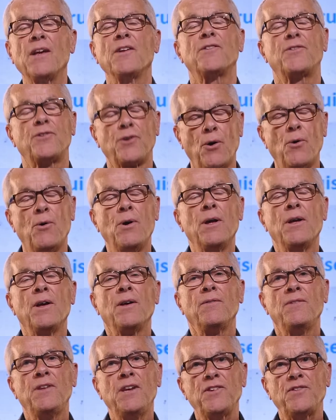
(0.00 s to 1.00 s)
So
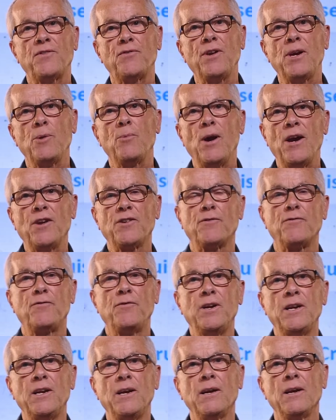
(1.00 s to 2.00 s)
these three ways of
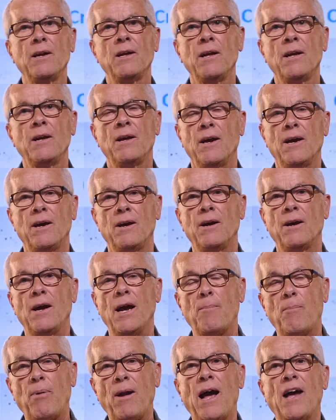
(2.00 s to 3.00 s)
feeding
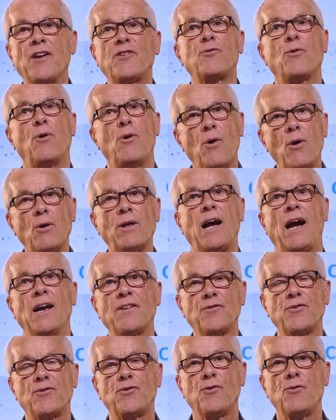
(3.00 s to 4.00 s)
applies to all
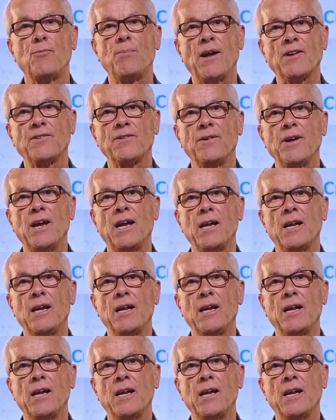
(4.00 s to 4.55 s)
kinds of zooplankton